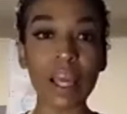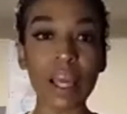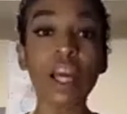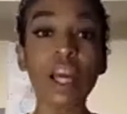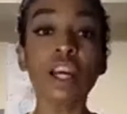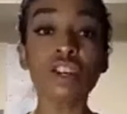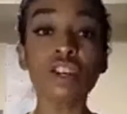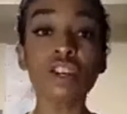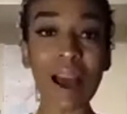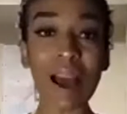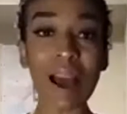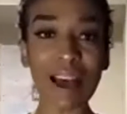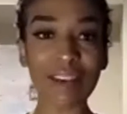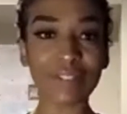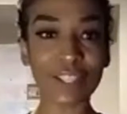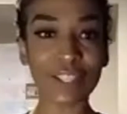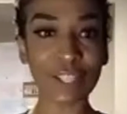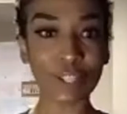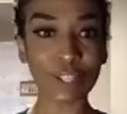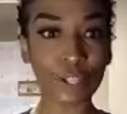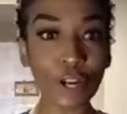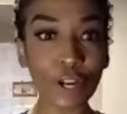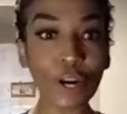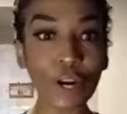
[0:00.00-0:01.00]
You have to
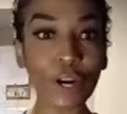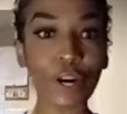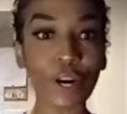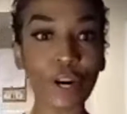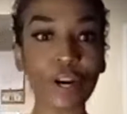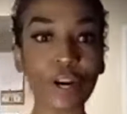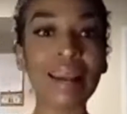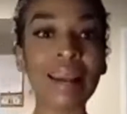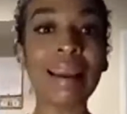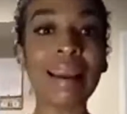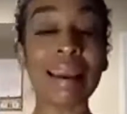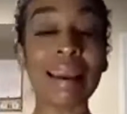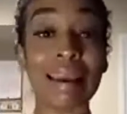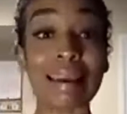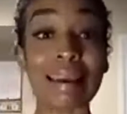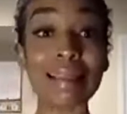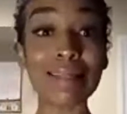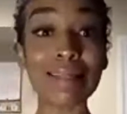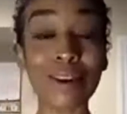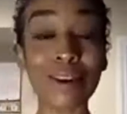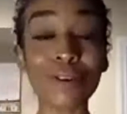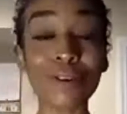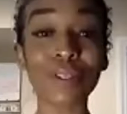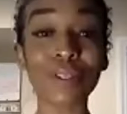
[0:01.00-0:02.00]
learn
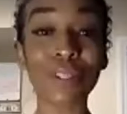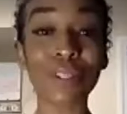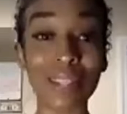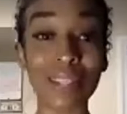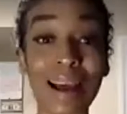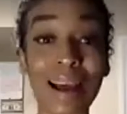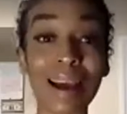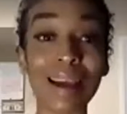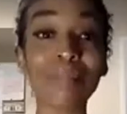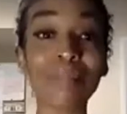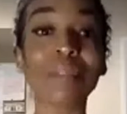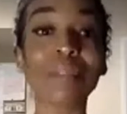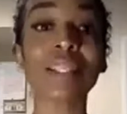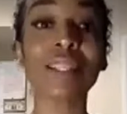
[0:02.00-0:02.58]
in those times